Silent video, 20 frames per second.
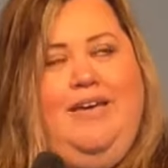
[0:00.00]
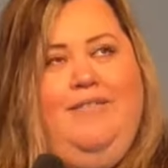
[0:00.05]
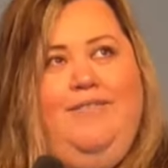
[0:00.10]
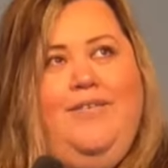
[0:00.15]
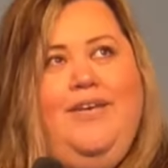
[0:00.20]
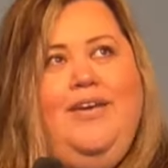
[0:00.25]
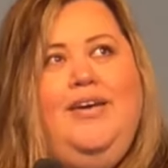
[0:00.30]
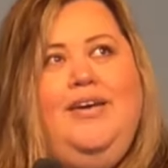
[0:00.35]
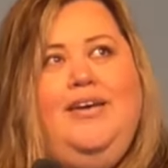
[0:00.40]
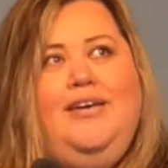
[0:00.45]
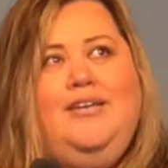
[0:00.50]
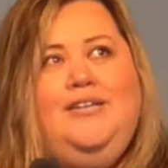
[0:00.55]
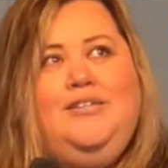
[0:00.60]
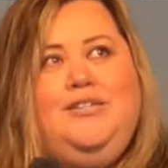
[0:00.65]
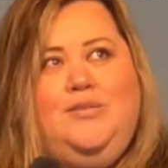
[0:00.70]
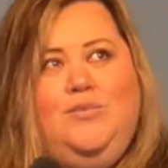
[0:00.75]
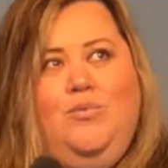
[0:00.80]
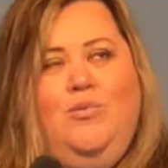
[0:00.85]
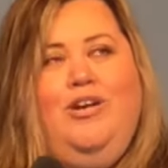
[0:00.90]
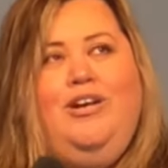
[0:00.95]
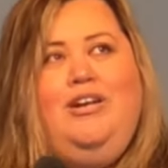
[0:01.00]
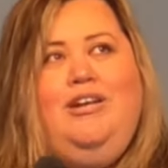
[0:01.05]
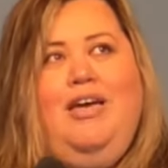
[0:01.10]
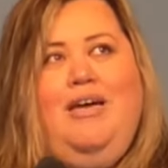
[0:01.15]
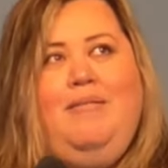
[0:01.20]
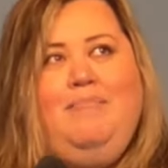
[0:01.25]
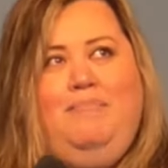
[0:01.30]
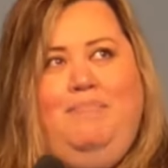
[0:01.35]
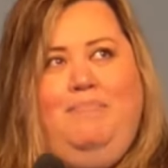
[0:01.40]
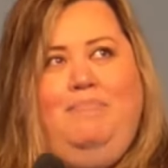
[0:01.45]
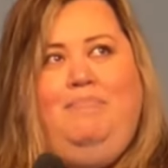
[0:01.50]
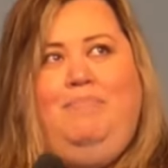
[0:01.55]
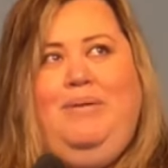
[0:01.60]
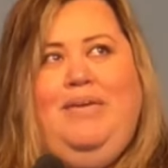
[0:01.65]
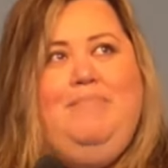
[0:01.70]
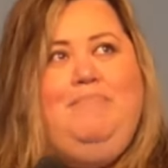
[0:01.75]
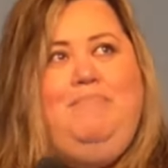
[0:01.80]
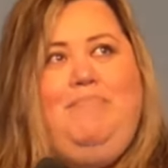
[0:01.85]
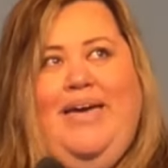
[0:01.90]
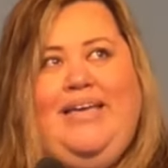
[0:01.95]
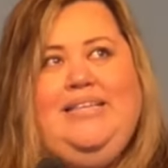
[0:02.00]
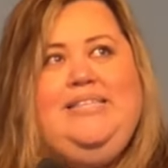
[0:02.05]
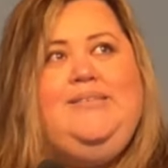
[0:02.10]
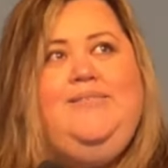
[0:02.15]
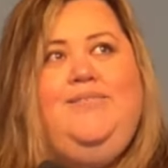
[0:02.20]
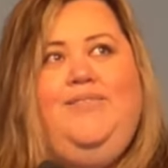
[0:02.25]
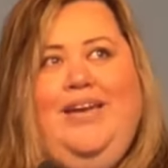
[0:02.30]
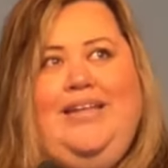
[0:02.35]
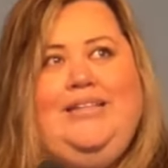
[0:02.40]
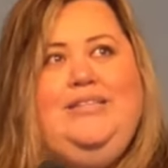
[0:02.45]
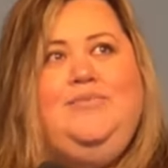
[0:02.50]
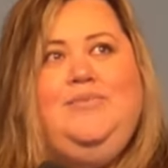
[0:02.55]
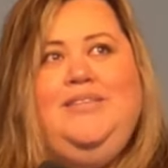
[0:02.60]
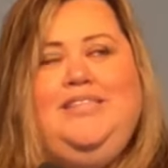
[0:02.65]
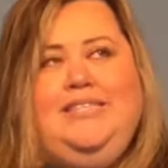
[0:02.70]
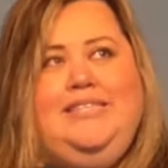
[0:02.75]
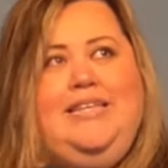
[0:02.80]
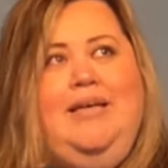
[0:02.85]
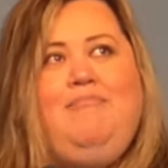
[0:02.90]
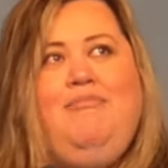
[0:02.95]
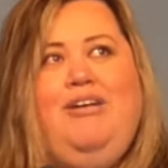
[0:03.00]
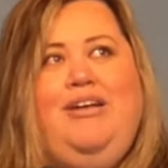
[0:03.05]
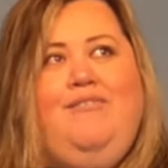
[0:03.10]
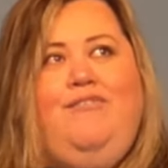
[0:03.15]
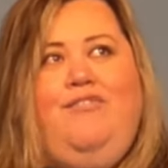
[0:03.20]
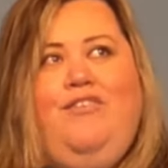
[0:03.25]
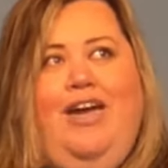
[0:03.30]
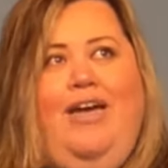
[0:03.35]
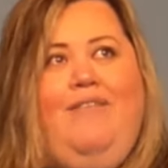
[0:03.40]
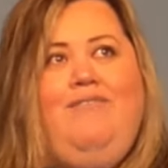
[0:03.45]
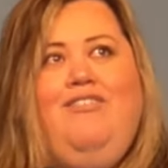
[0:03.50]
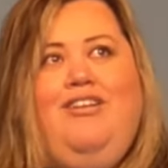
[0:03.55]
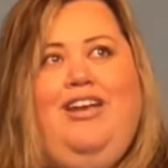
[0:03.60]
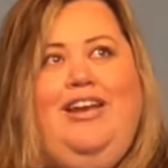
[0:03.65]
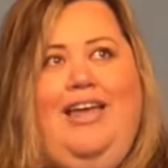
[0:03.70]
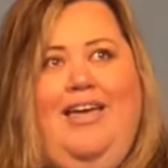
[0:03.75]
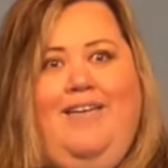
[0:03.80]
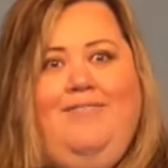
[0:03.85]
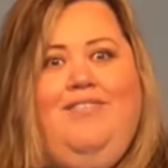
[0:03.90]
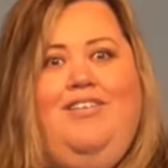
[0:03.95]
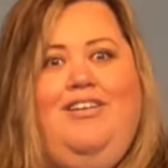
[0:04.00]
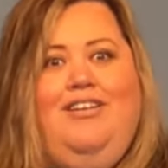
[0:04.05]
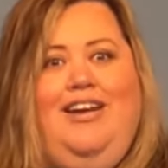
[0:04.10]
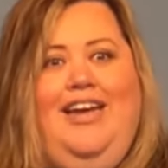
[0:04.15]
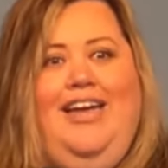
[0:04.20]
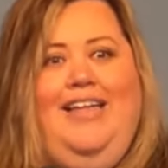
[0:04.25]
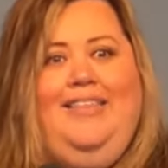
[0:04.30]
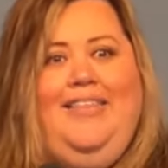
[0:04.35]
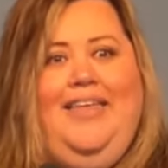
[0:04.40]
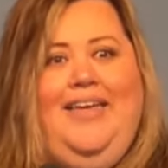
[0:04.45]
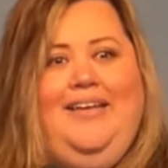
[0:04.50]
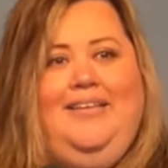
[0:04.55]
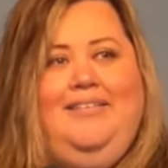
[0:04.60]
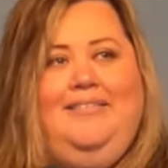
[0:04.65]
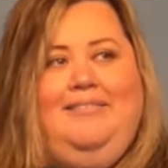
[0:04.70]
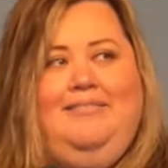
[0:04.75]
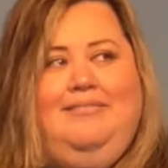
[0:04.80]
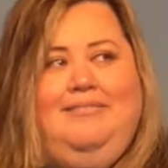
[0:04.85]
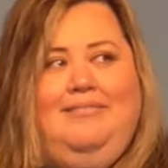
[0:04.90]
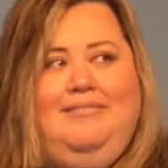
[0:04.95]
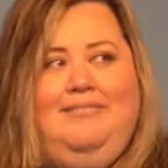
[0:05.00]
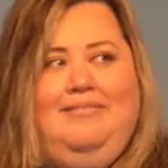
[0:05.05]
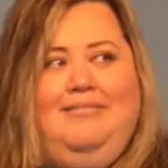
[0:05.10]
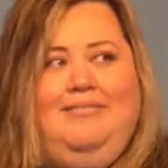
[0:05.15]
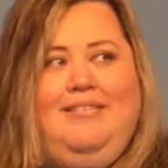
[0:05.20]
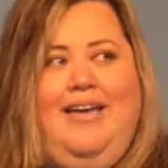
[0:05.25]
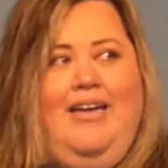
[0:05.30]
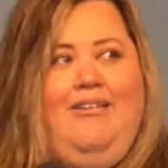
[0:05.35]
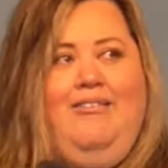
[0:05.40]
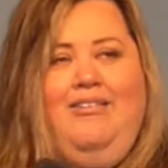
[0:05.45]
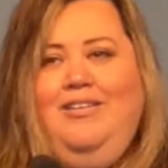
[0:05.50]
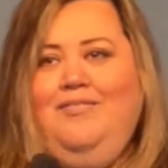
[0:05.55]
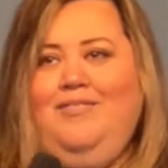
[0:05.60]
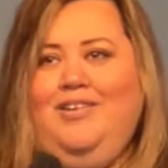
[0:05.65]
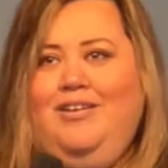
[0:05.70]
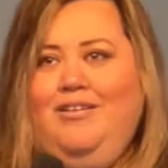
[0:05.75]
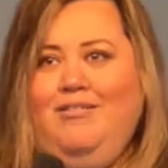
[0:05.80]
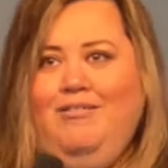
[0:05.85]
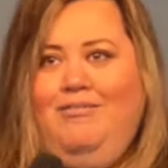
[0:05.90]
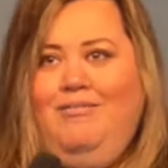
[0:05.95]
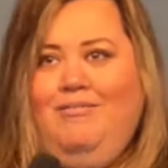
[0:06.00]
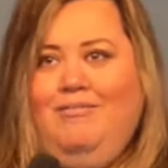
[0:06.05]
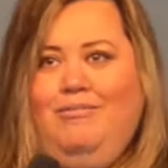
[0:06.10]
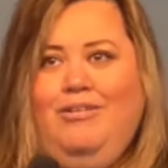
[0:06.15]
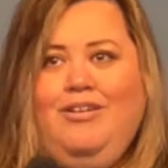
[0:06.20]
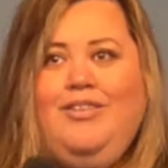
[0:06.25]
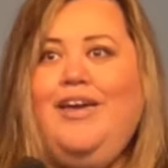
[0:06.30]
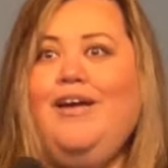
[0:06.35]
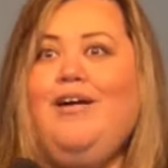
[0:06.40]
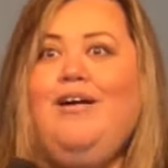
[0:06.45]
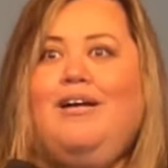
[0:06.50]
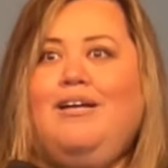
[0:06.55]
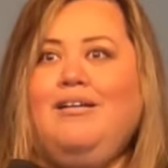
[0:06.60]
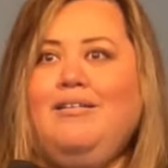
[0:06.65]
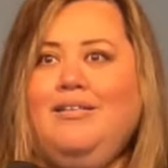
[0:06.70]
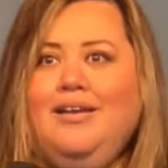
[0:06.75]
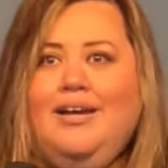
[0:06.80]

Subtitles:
I've sworn be best friends with someone forever and ever, and then I don't even know where they are.